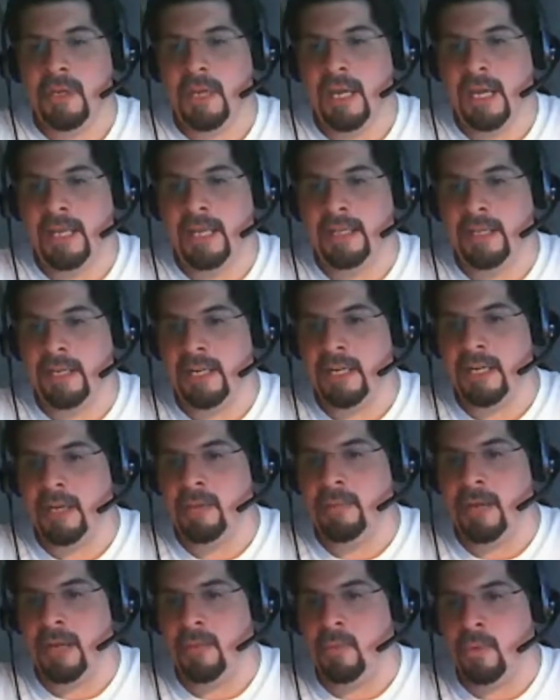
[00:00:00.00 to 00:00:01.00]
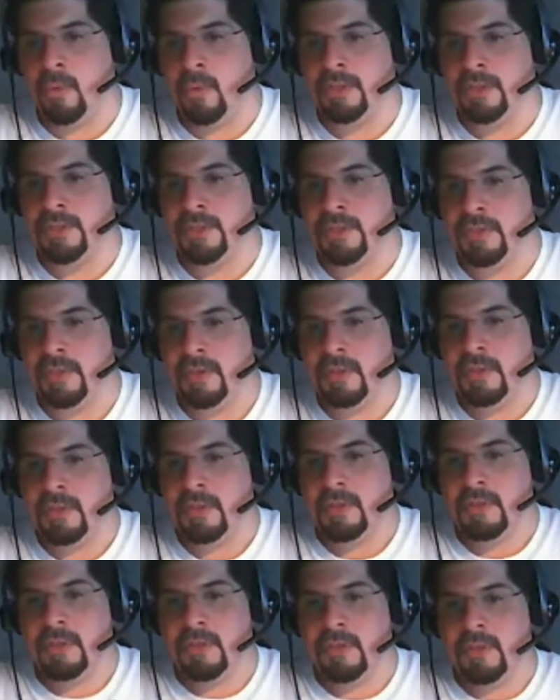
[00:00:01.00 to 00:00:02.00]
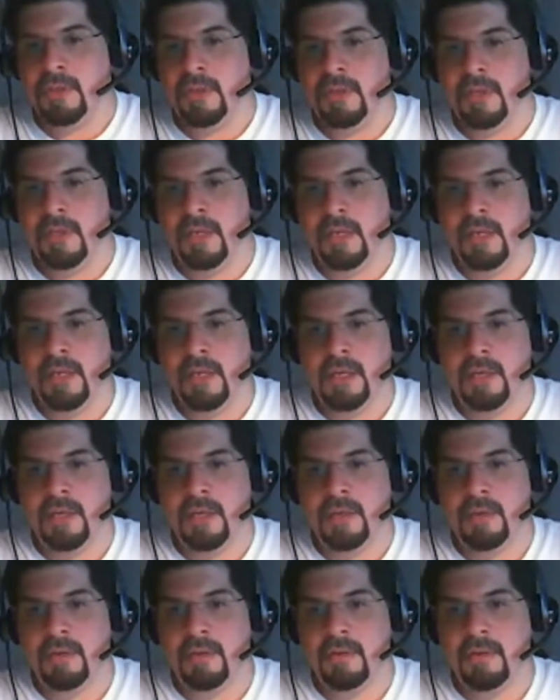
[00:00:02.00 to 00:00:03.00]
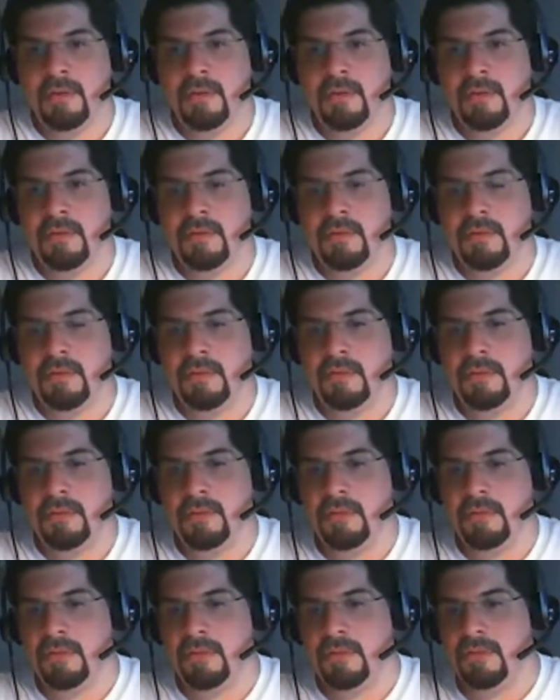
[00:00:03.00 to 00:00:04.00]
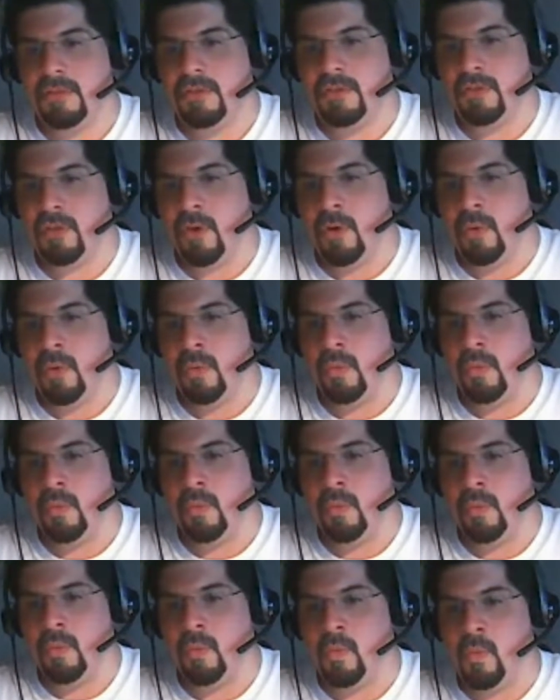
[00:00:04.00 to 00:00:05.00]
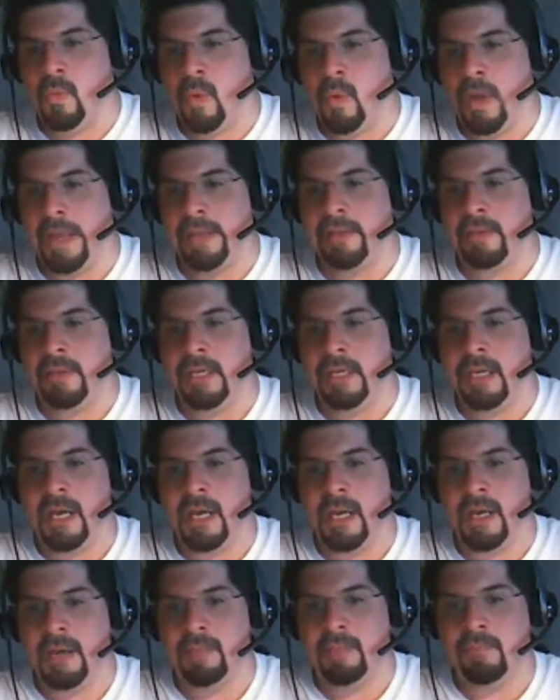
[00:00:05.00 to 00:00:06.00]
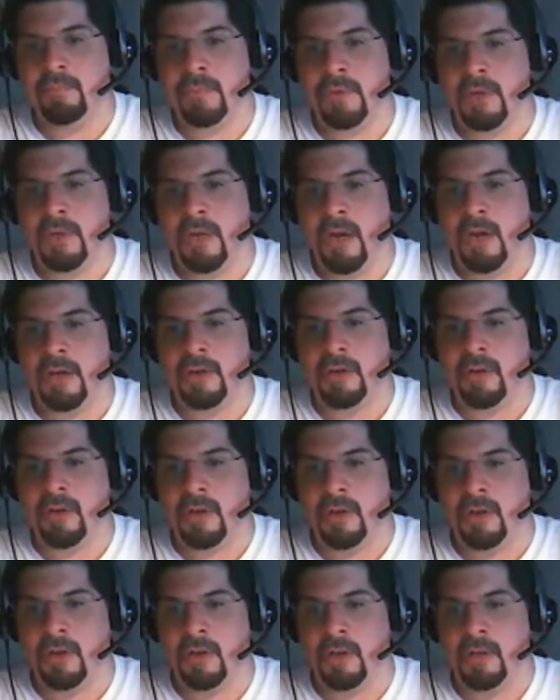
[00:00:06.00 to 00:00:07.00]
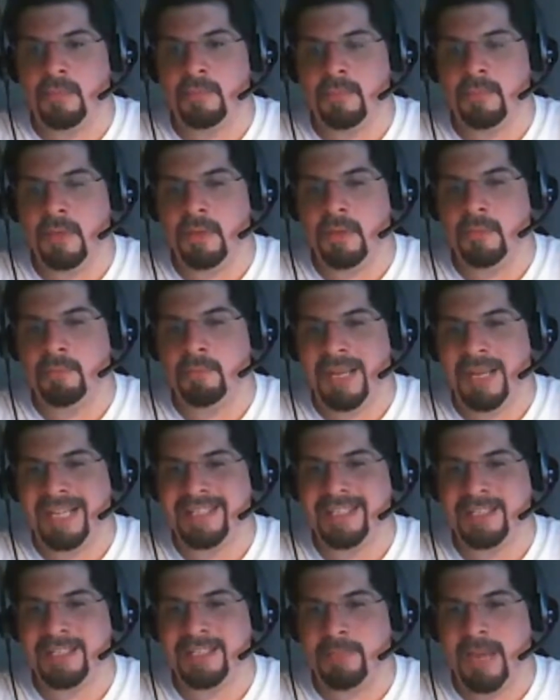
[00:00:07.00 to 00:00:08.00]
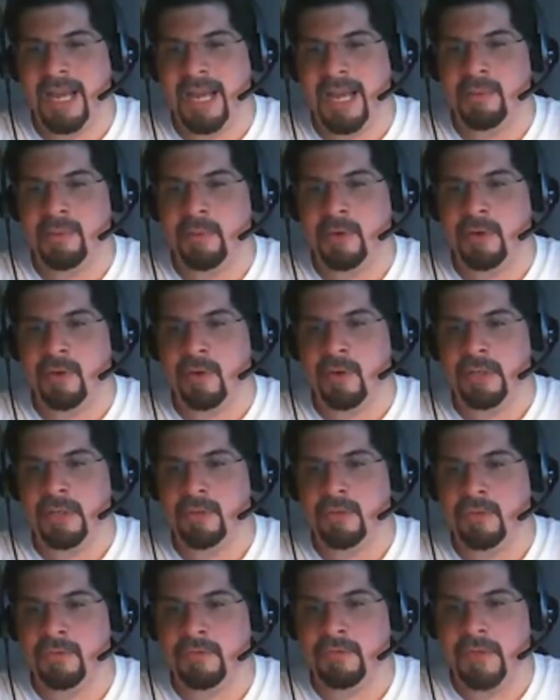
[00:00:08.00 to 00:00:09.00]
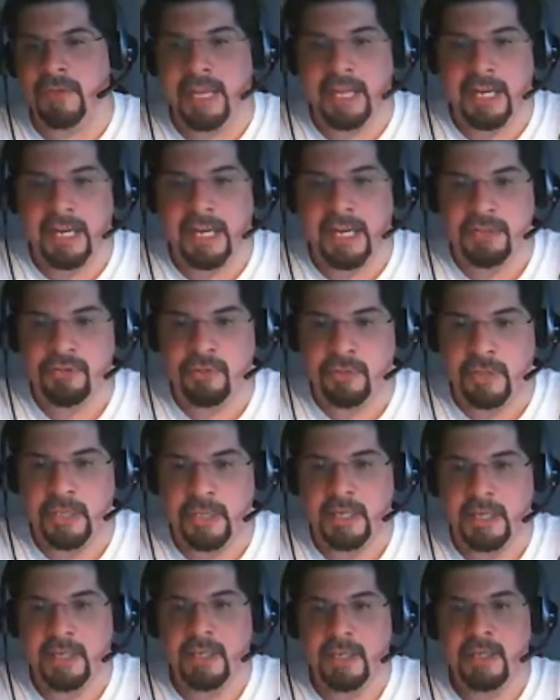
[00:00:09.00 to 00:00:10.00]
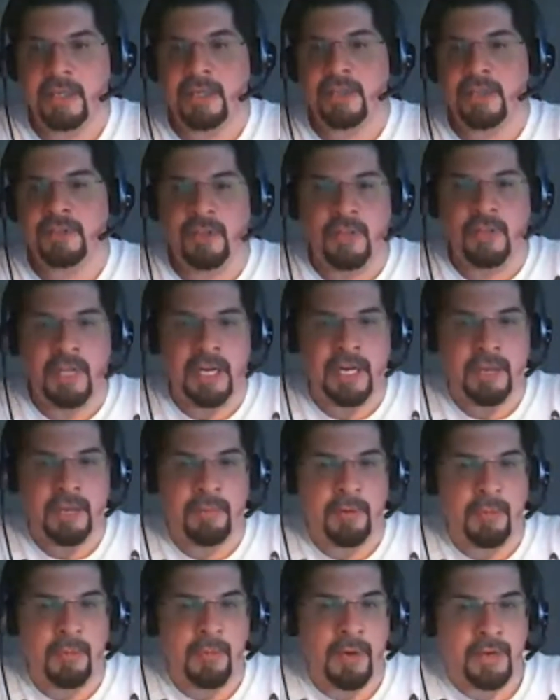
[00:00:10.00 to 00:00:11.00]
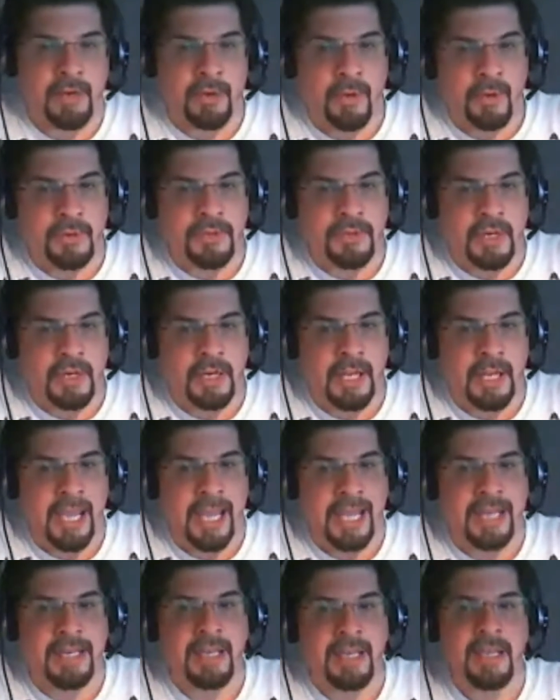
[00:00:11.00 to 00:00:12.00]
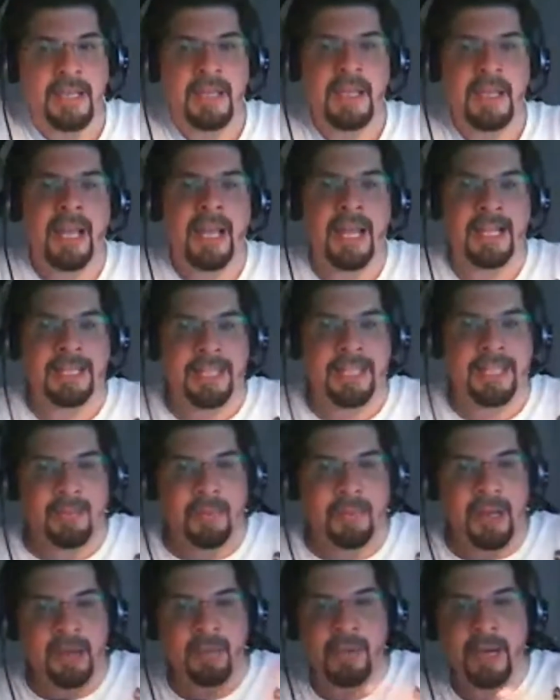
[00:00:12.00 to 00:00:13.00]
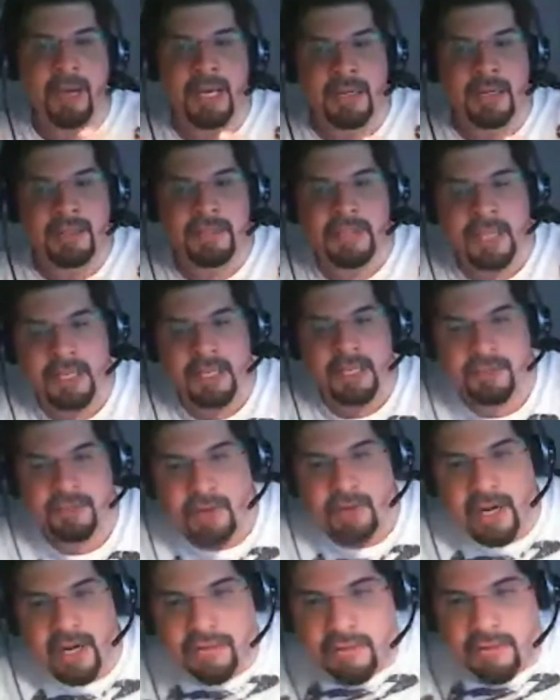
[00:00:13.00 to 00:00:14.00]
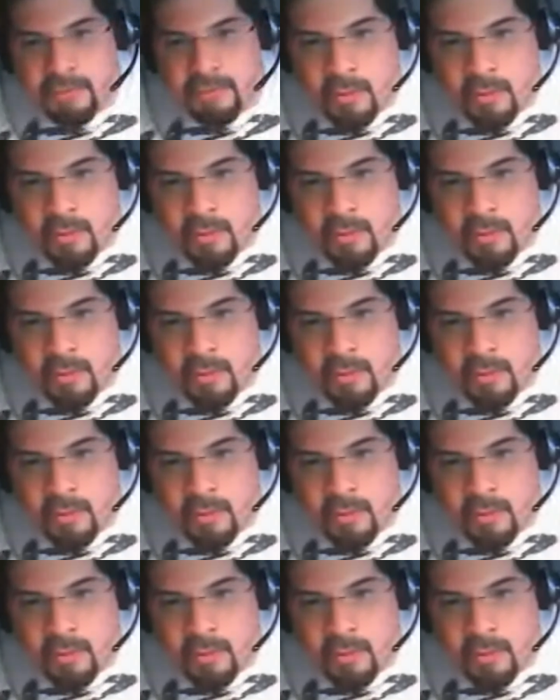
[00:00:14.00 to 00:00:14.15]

at the nearby woods. Uh, So when the guard column passes by, we're going to fake an injury so that everyone goes on ahead, and then my raiders can strike from the